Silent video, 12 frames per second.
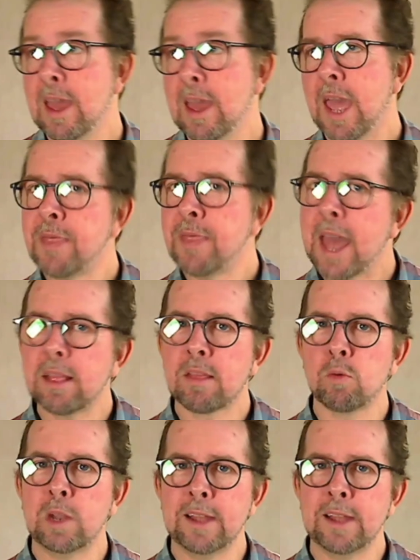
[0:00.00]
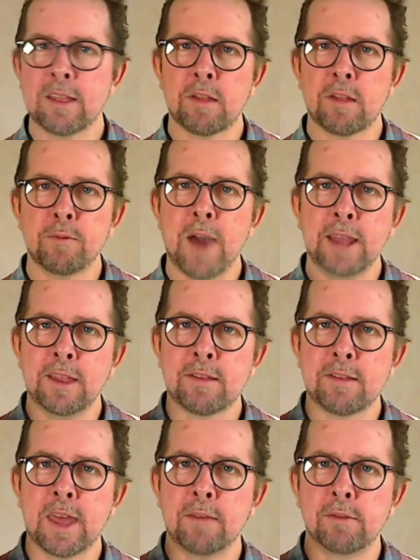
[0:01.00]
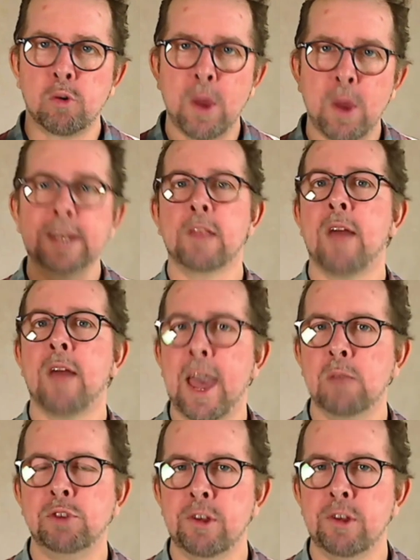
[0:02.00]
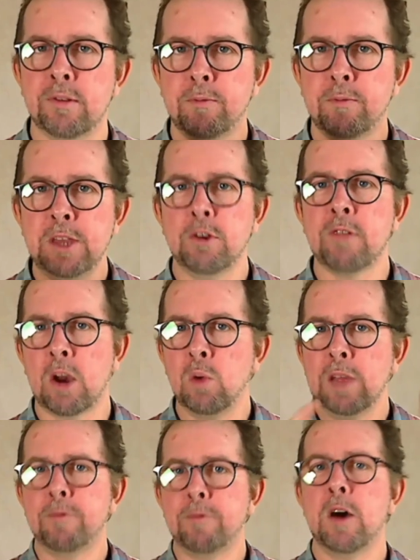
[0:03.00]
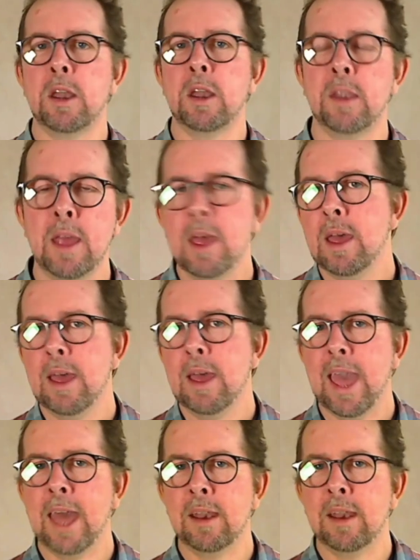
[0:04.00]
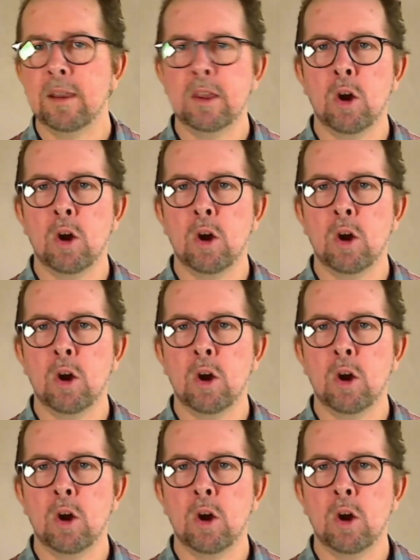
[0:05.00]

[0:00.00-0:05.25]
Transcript: And that's what lets us find this kind of great design, which is features that are really fun and,